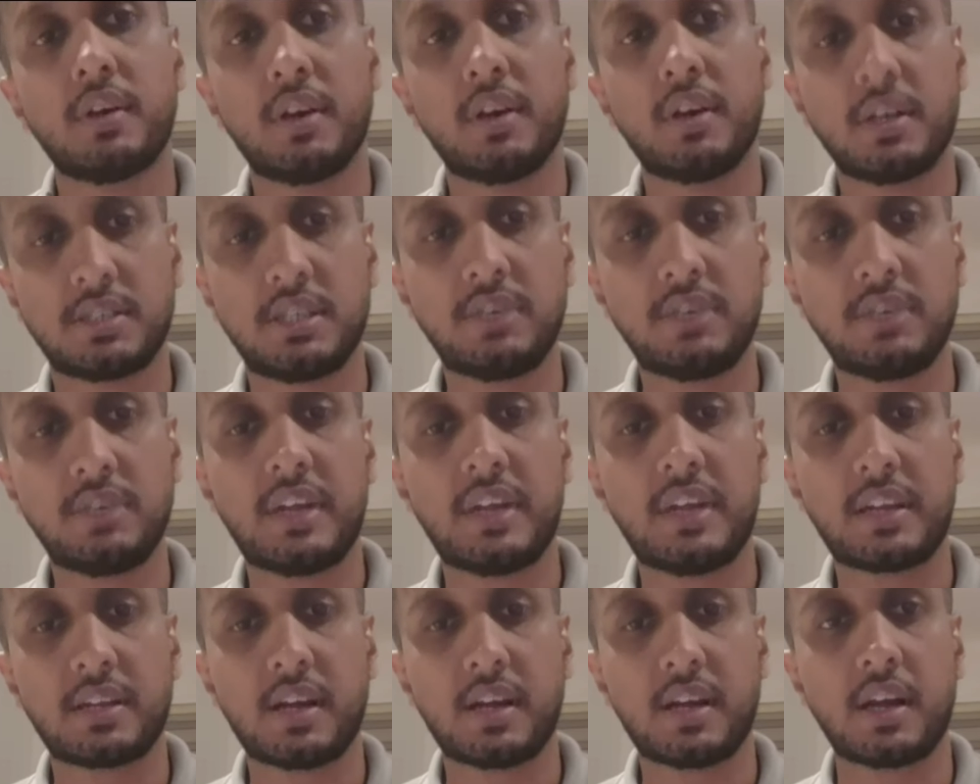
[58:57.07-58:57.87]
achieved
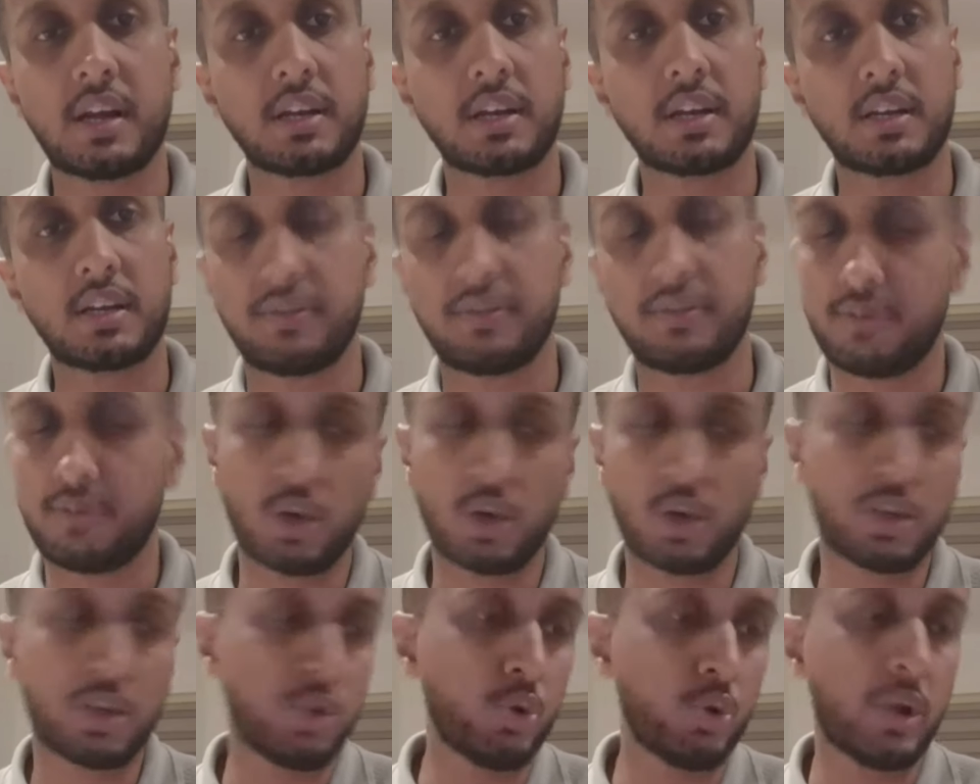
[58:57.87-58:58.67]
that target. If
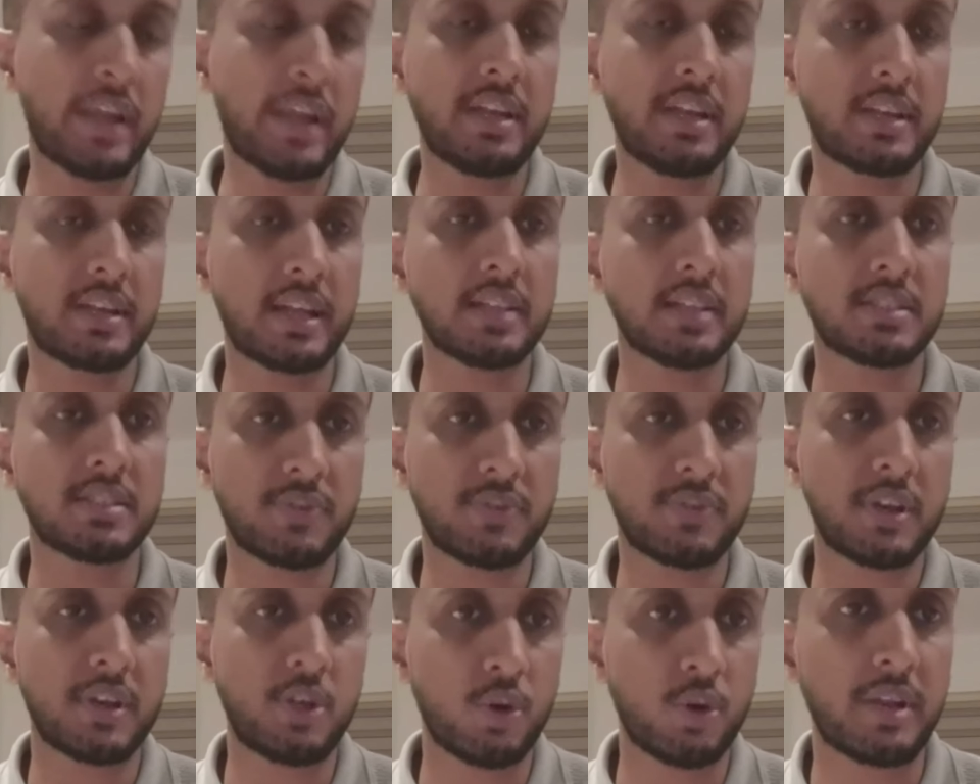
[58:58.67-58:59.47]
not, you
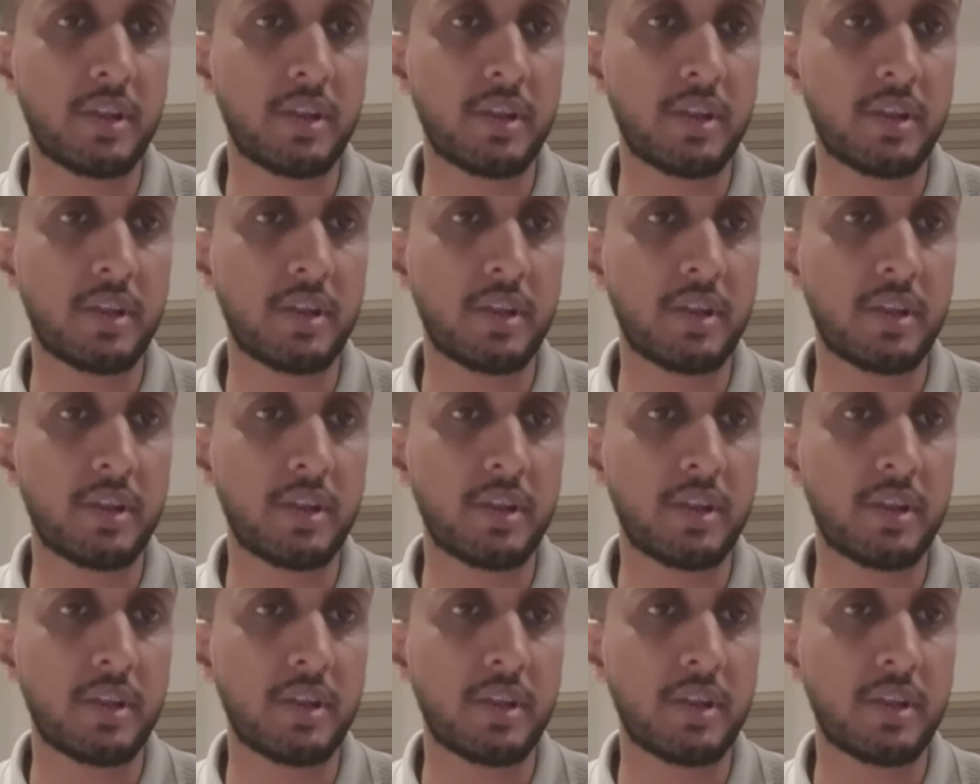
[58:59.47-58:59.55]
intensify your